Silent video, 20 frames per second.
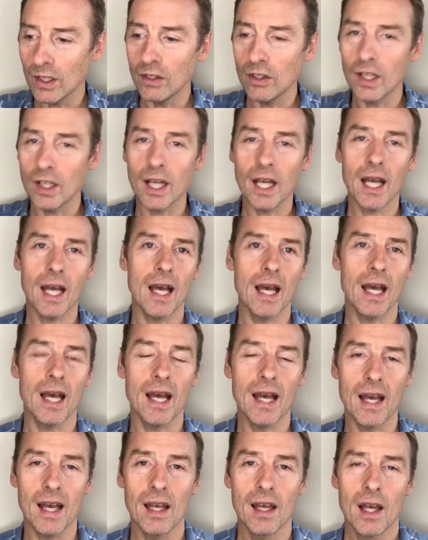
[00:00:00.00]
in your
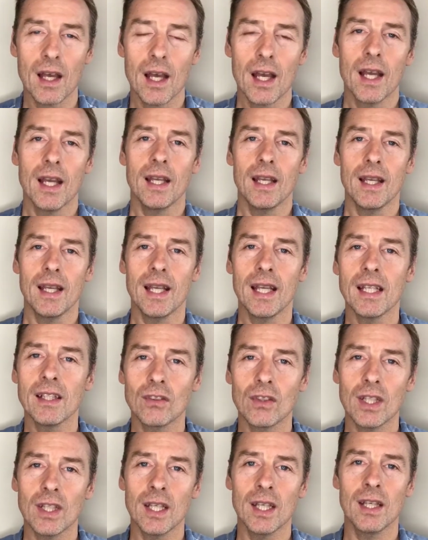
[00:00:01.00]
hair,
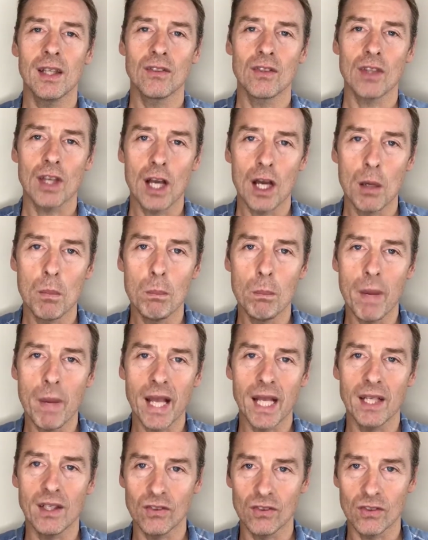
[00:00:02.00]
it is
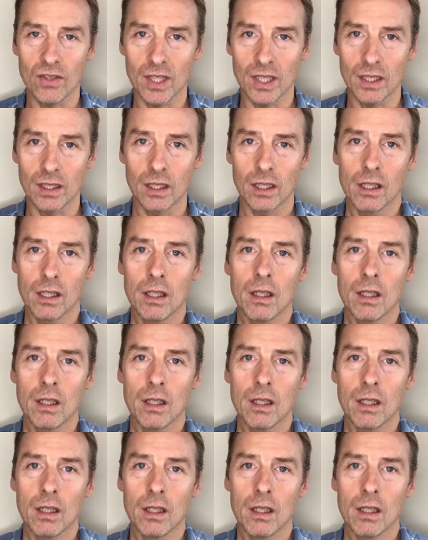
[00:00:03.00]
amazing.